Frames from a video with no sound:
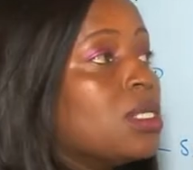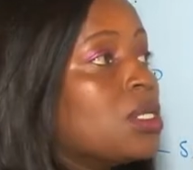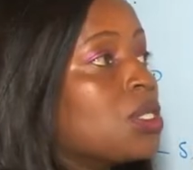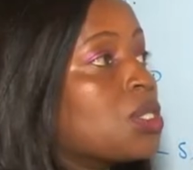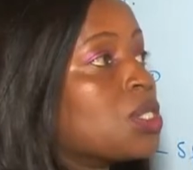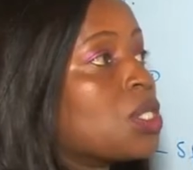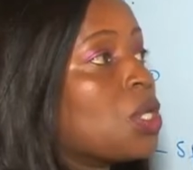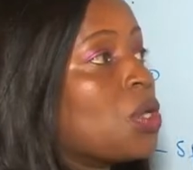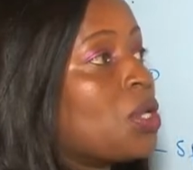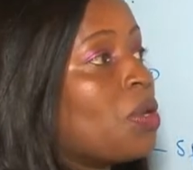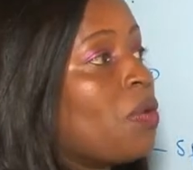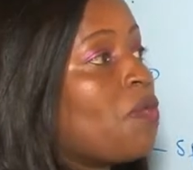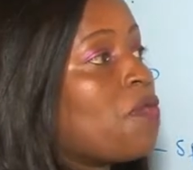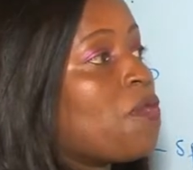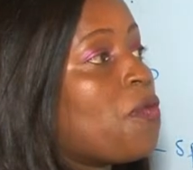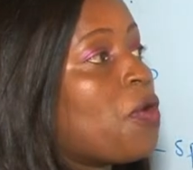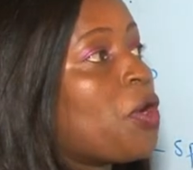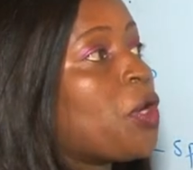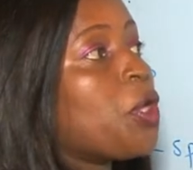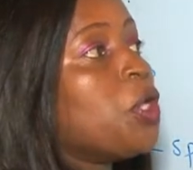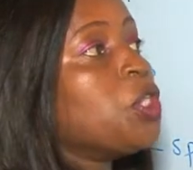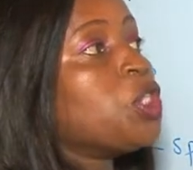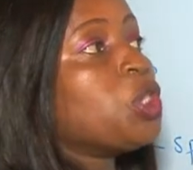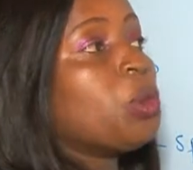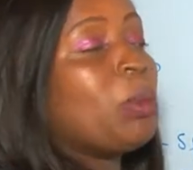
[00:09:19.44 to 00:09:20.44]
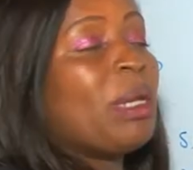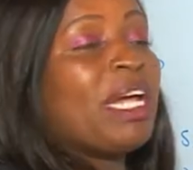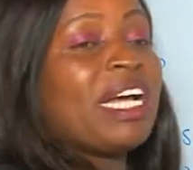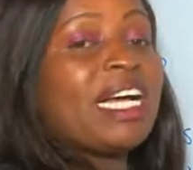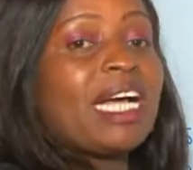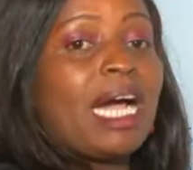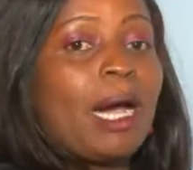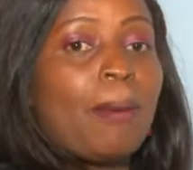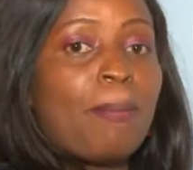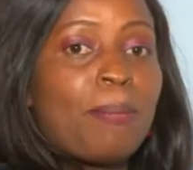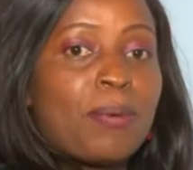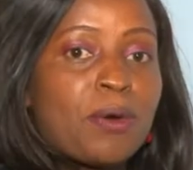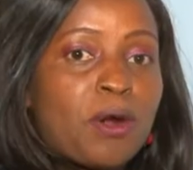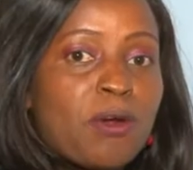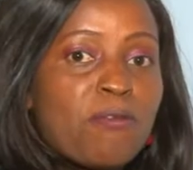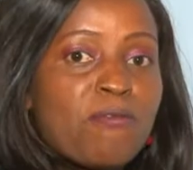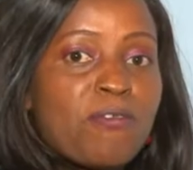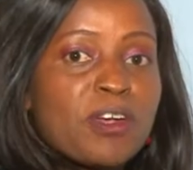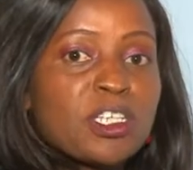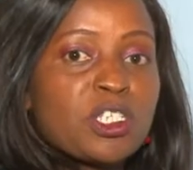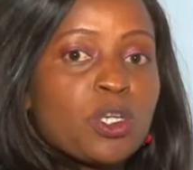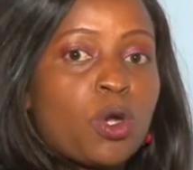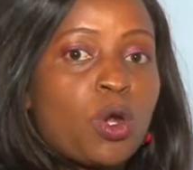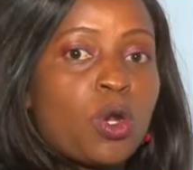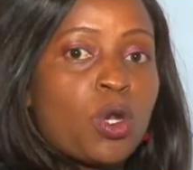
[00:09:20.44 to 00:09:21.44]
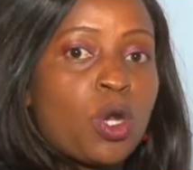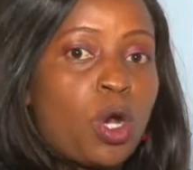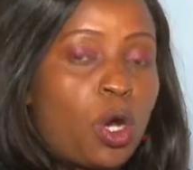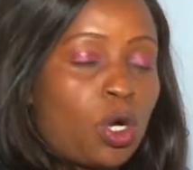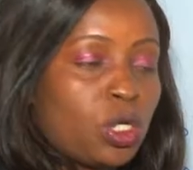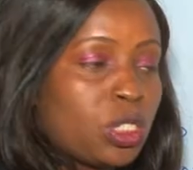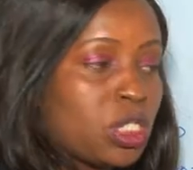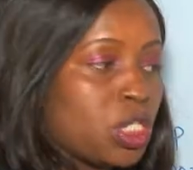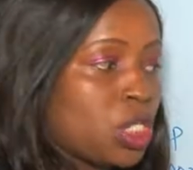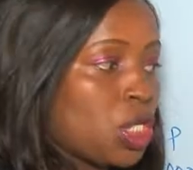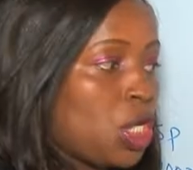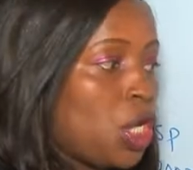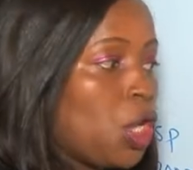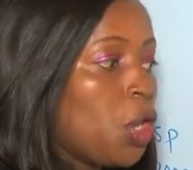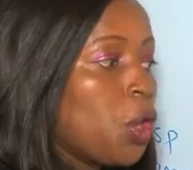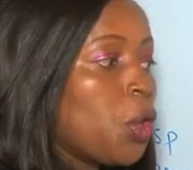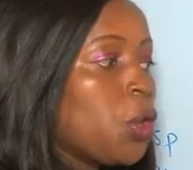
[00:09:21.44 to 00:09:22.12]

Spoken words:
So for you to make a profit or loss,